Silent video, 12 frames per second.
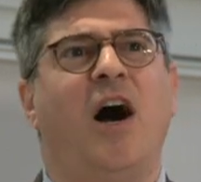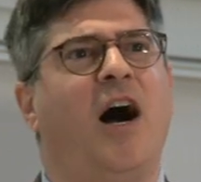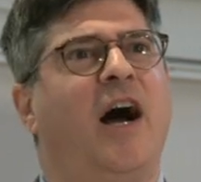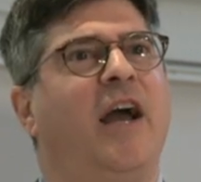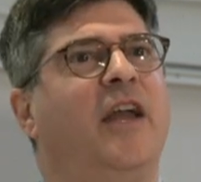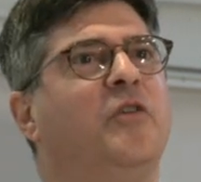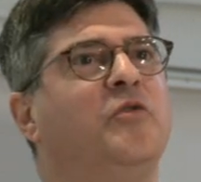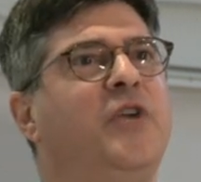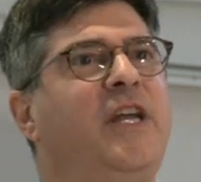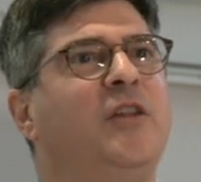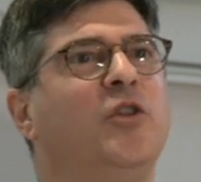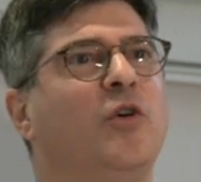I
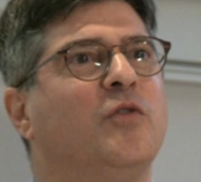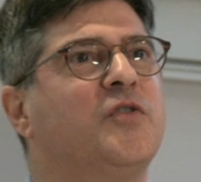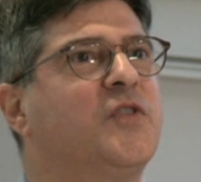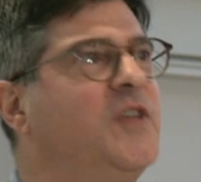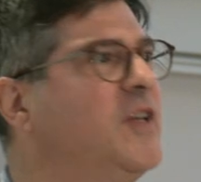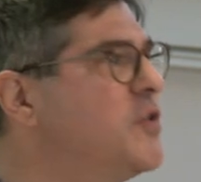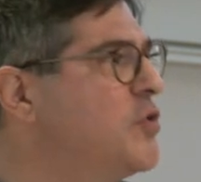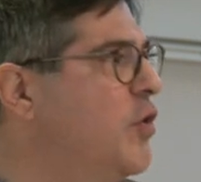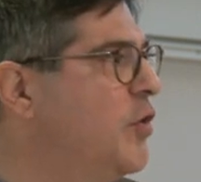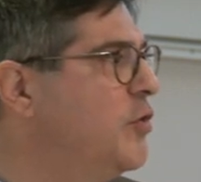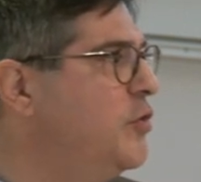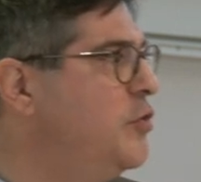read those things
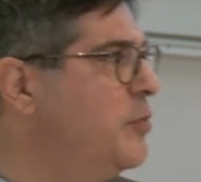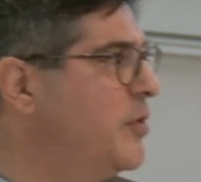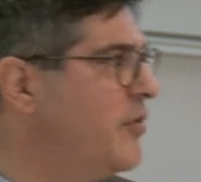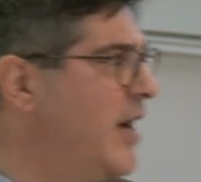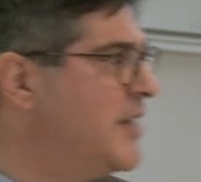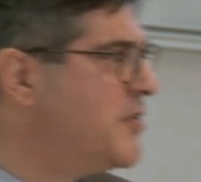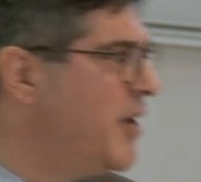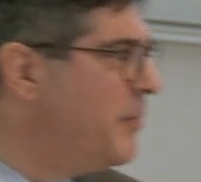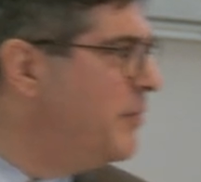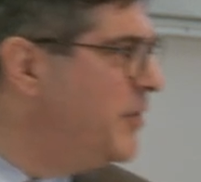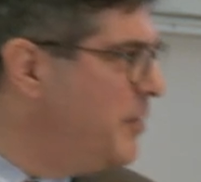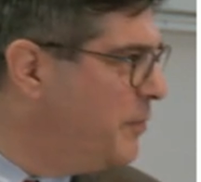on human rights
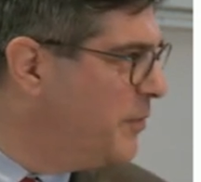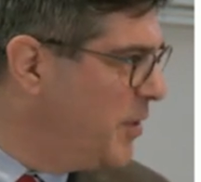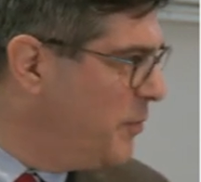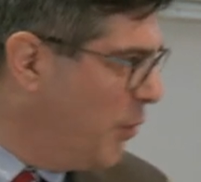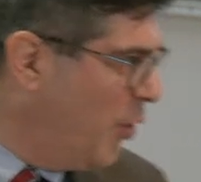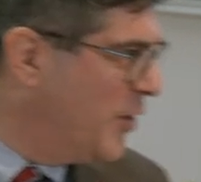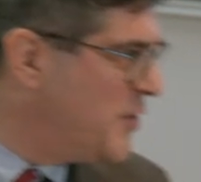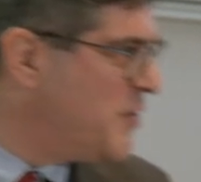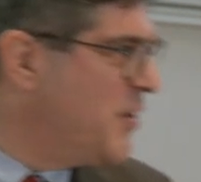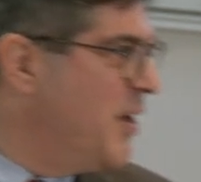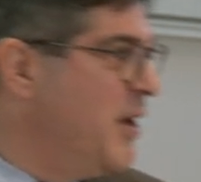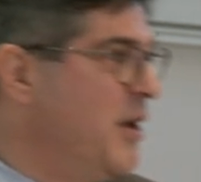rep- reports.